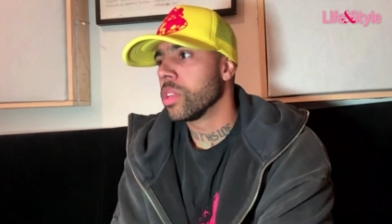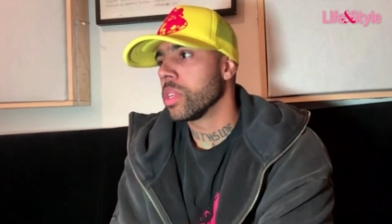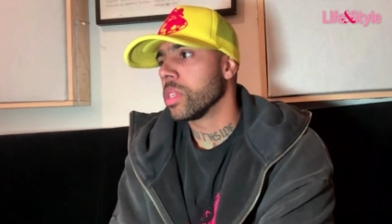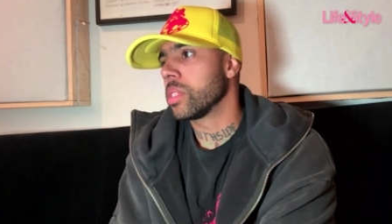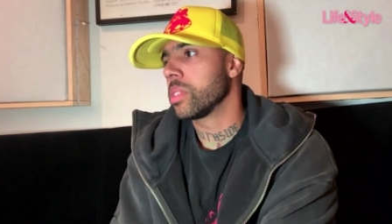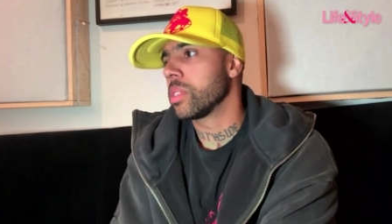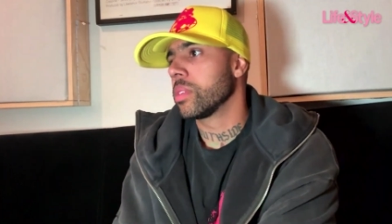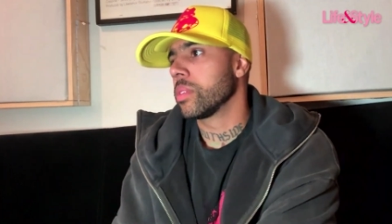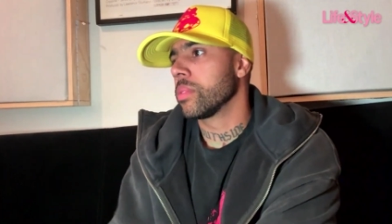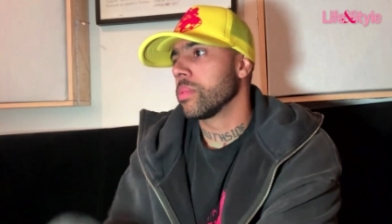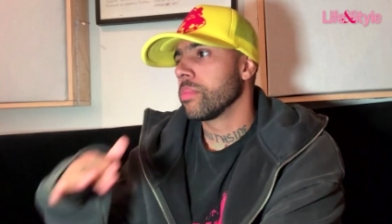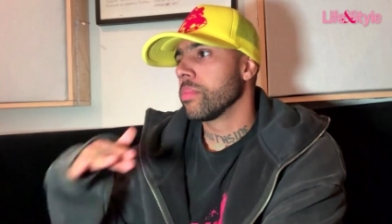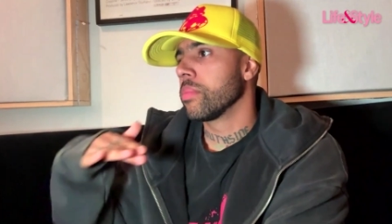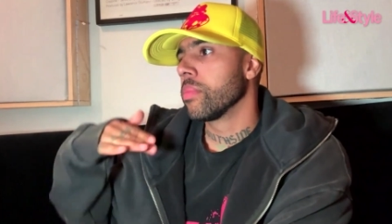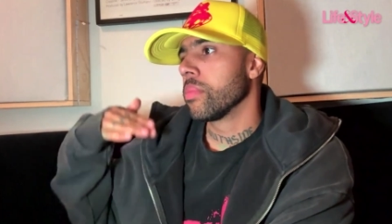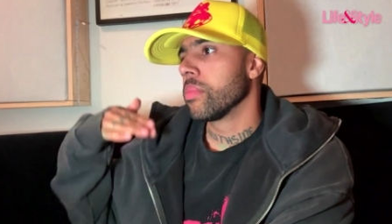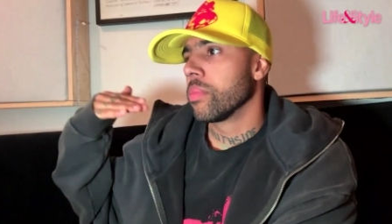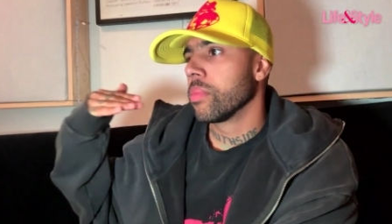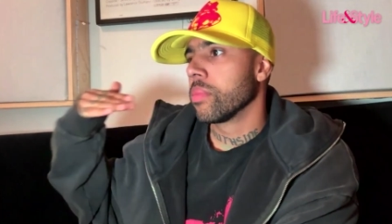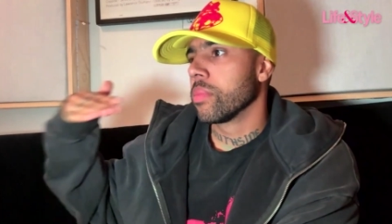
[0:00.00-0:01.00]
just
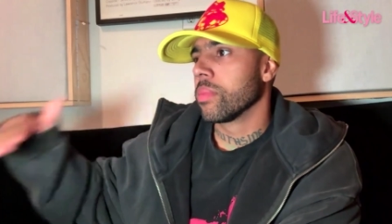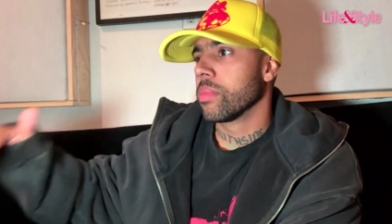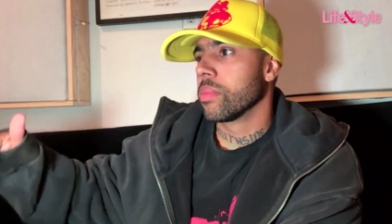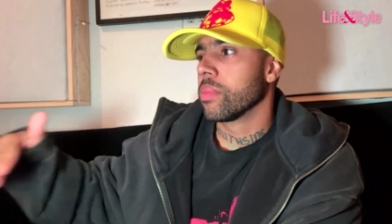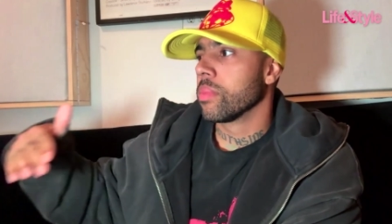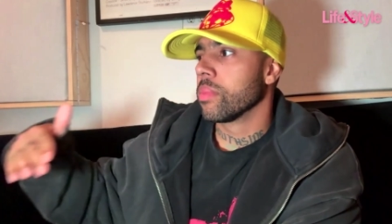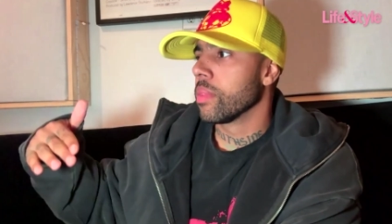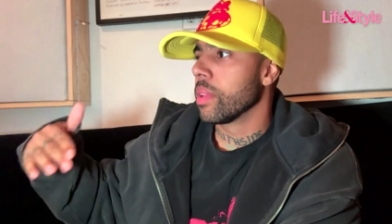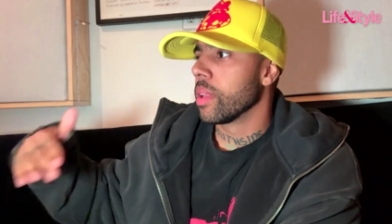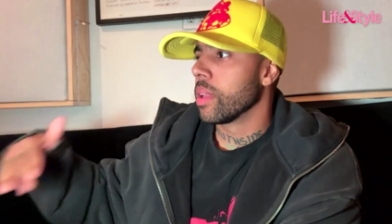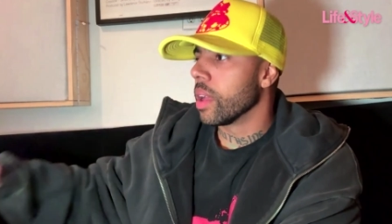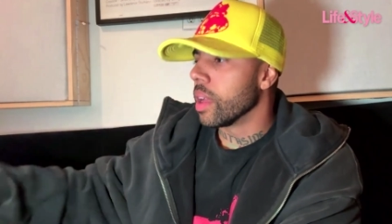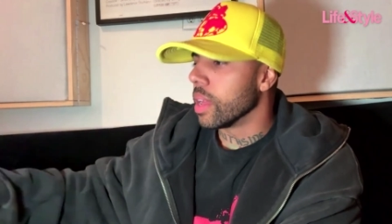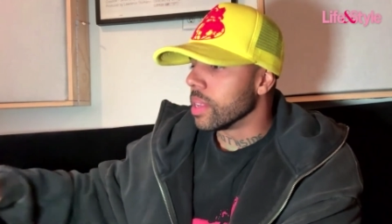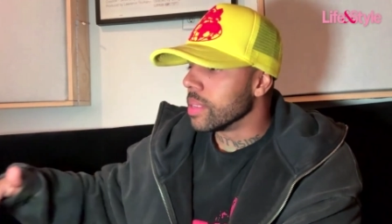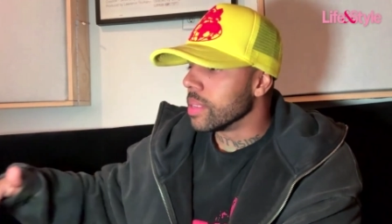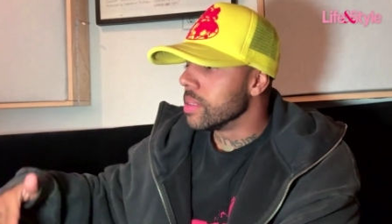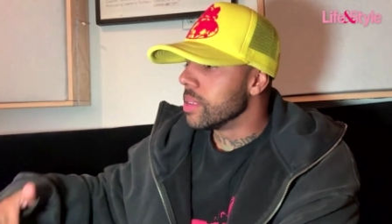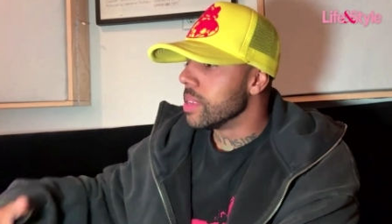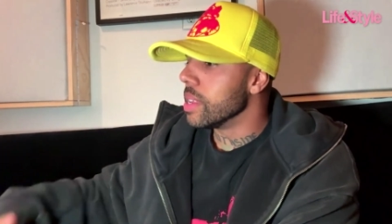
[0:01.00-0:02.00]

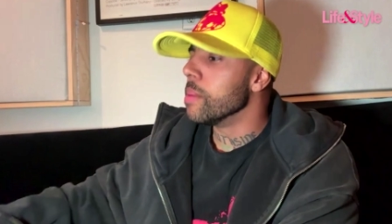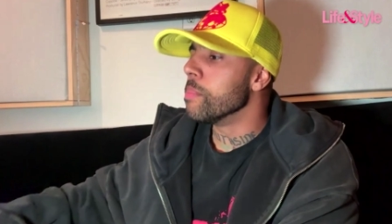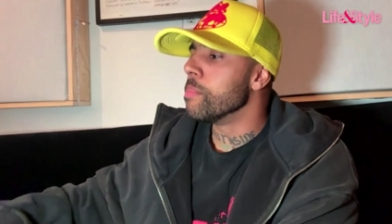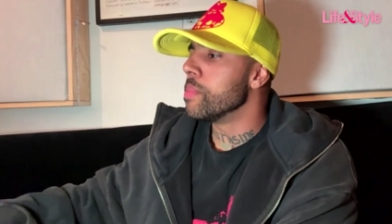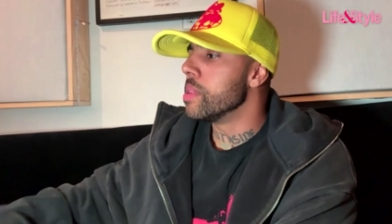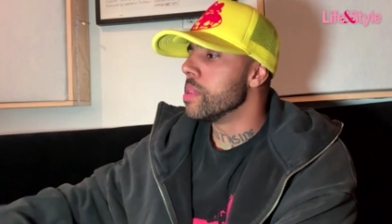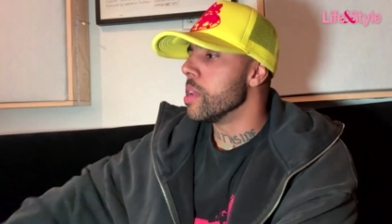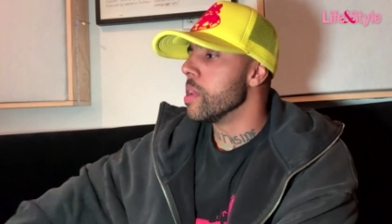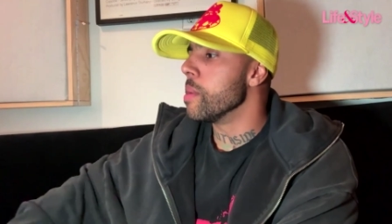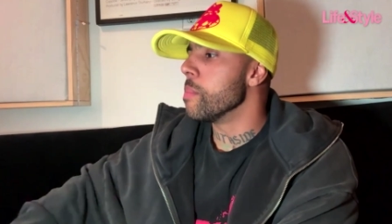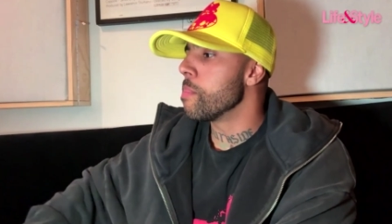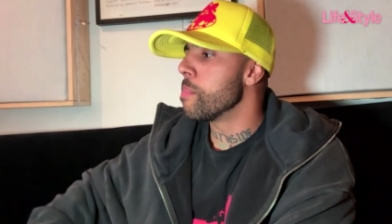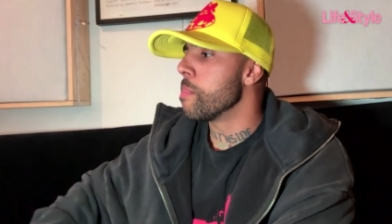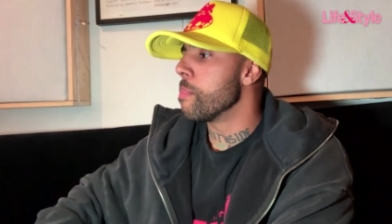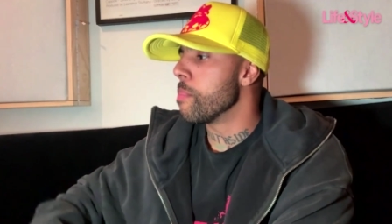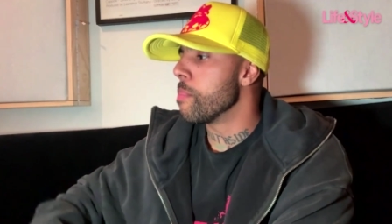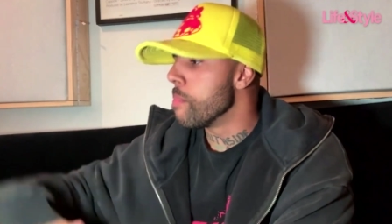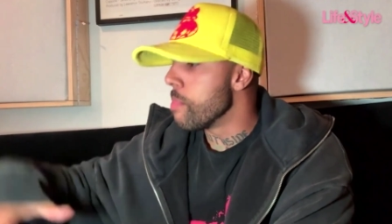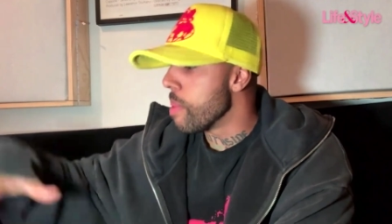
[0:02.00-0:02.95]
a deep, deep